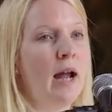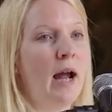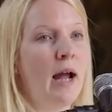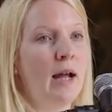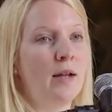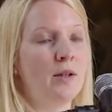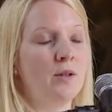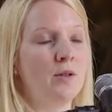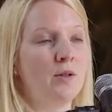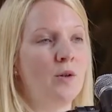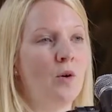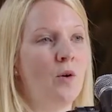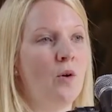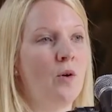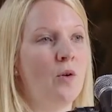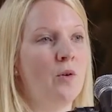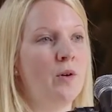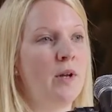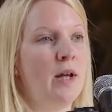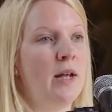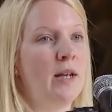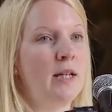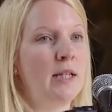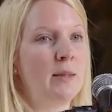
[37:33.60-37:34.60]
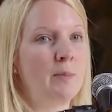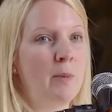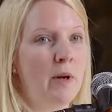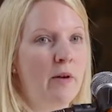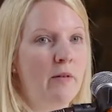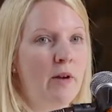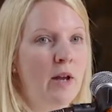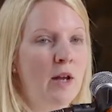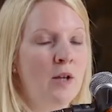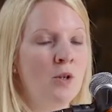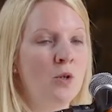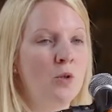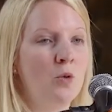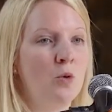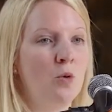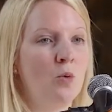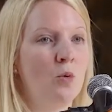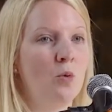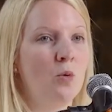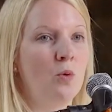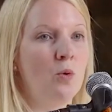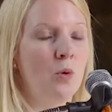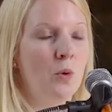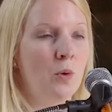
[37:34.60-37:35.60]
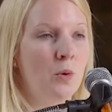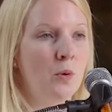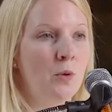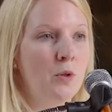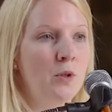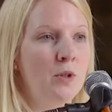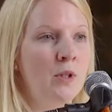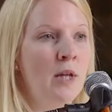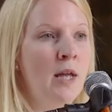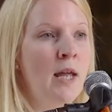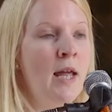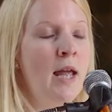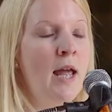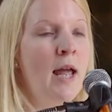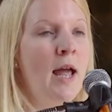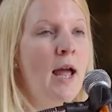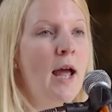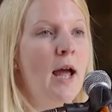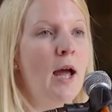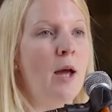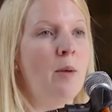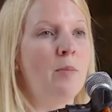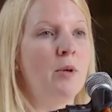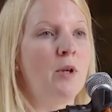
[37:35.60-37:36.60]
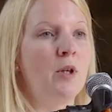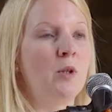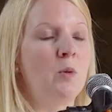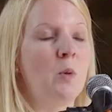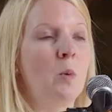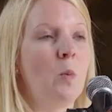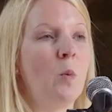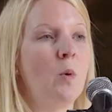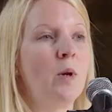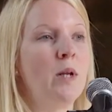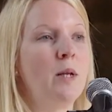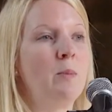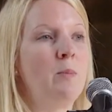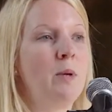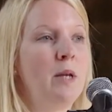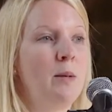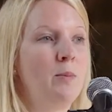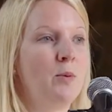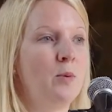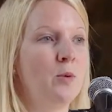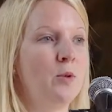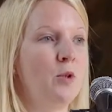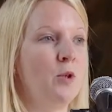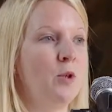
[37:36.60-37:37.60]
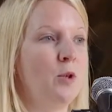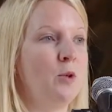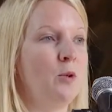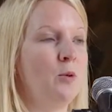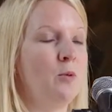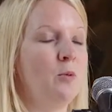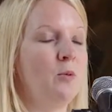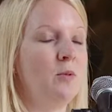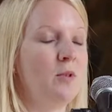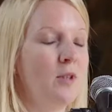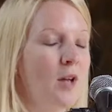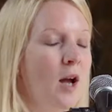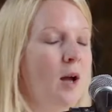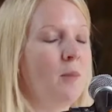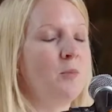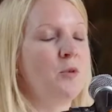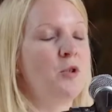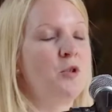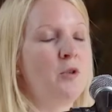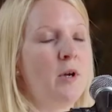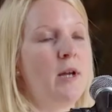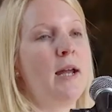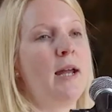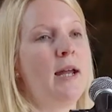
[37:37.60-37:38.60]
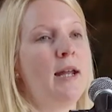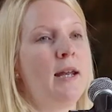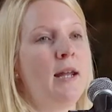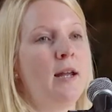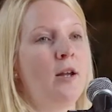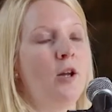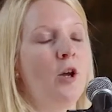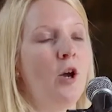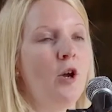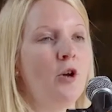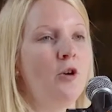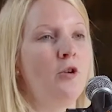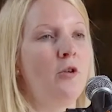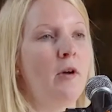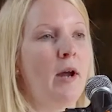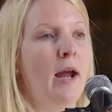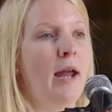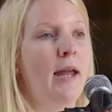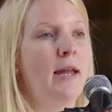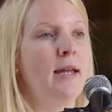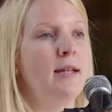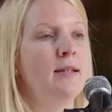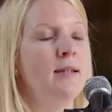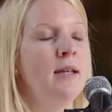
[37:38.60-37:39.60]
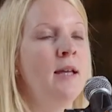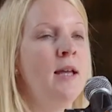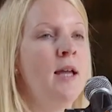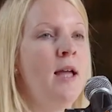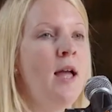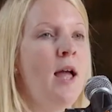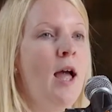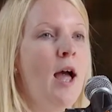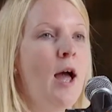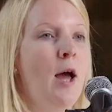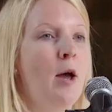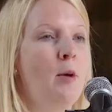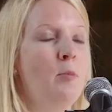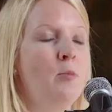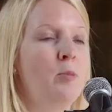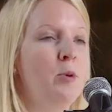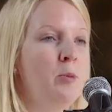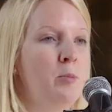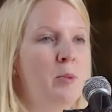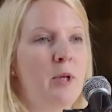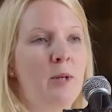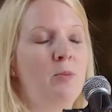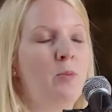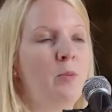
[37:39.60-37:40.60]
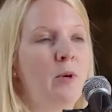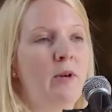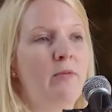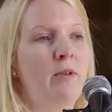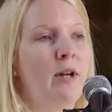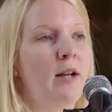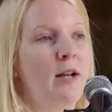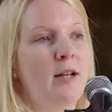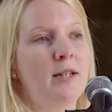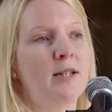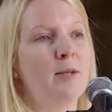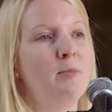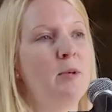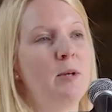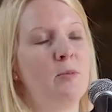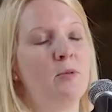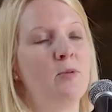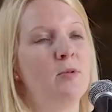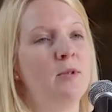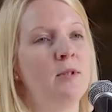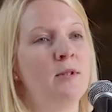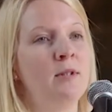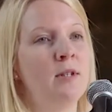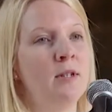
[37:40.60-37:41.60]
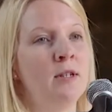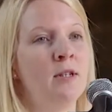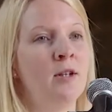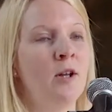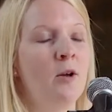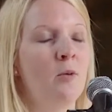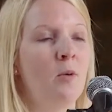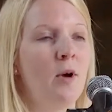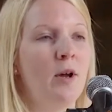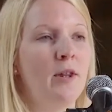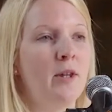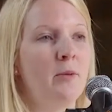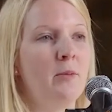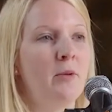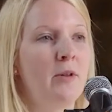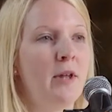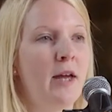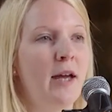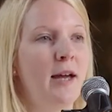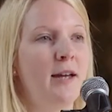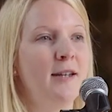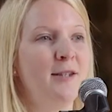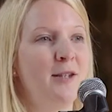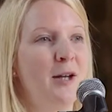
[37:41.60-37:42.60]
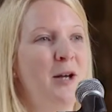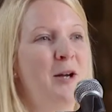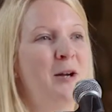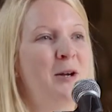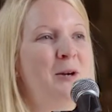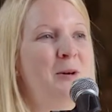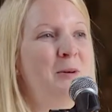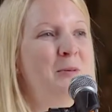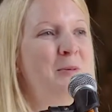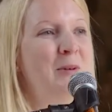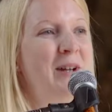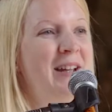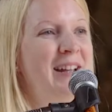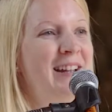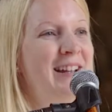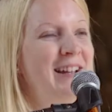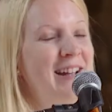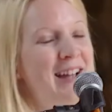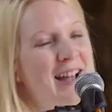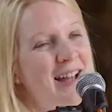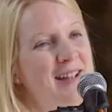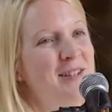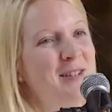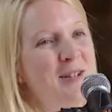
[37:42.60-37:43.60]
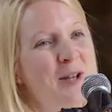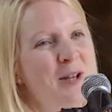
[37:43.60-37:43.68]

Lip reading: hands-on and experiential course, because we wanted people to come straight in and co-create, but we realised that people didn't know why they were there, so we had to